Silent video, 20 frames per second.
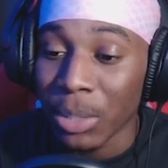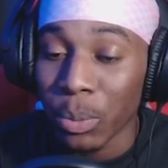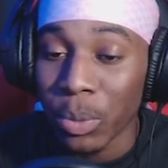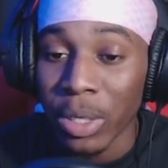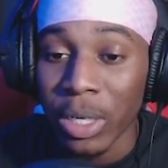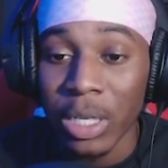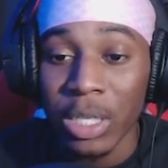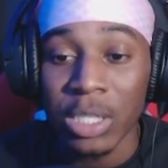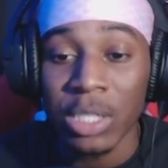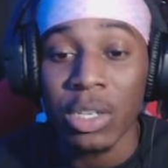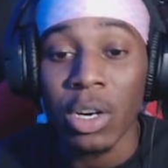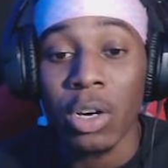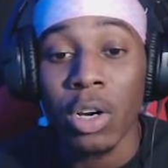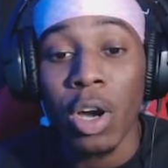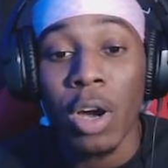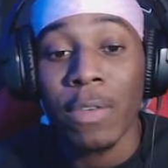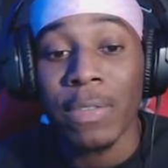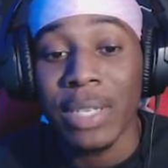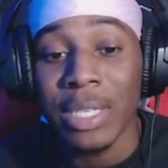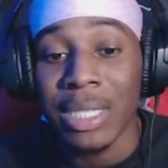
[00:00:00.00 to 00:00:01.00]
we're gonna start
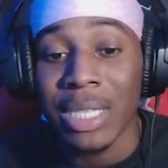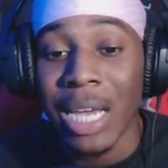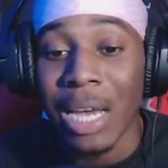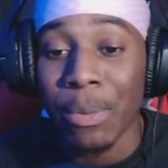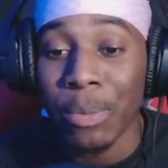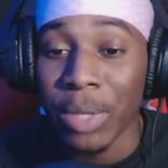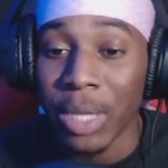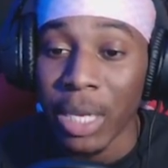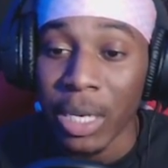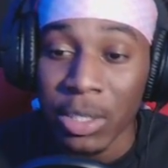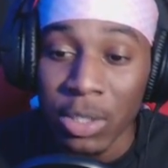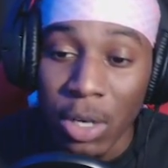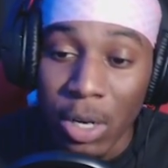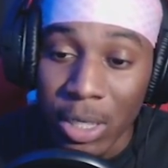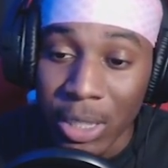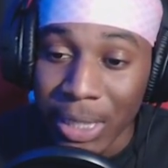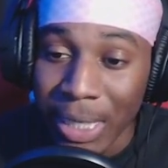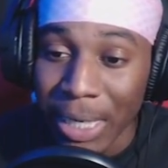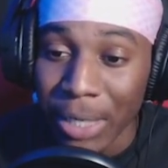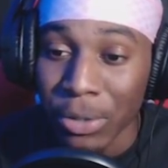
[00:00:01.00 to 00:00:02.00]
off this time with the
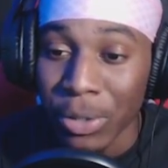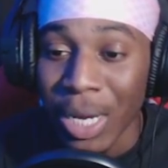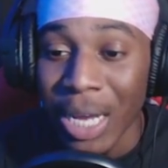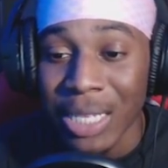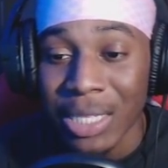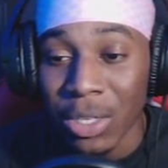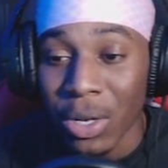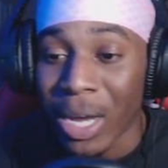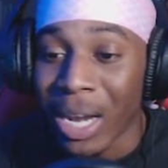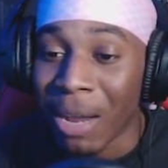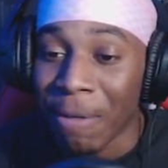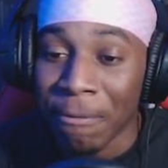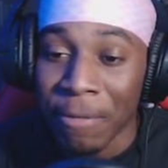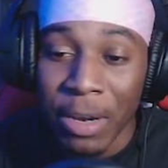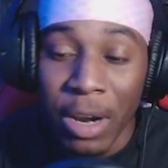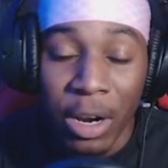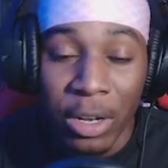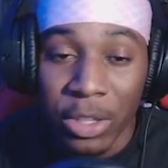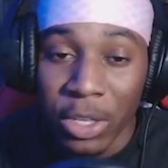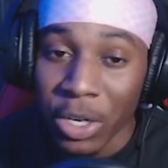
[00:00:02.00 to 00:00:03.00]
exhaust sound. You guys know how that
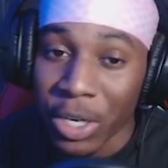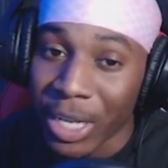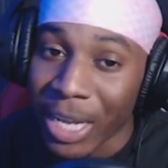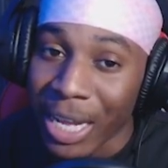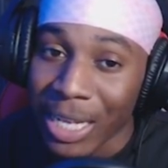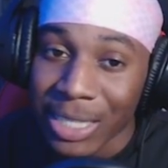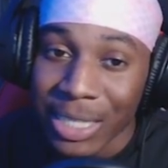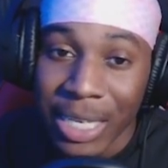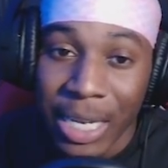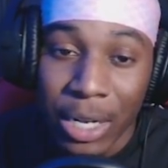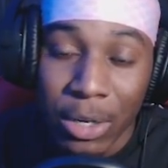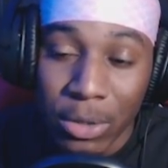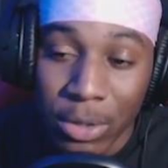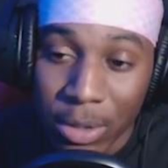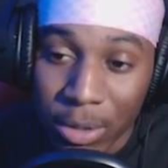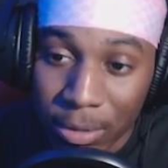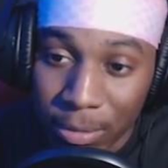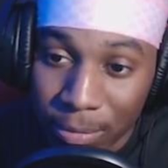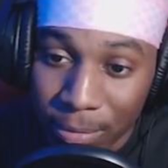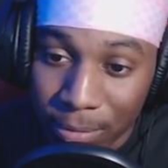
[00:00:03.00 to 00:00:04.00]
VR38
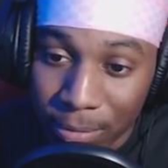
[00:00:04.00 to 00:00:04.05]
sounds.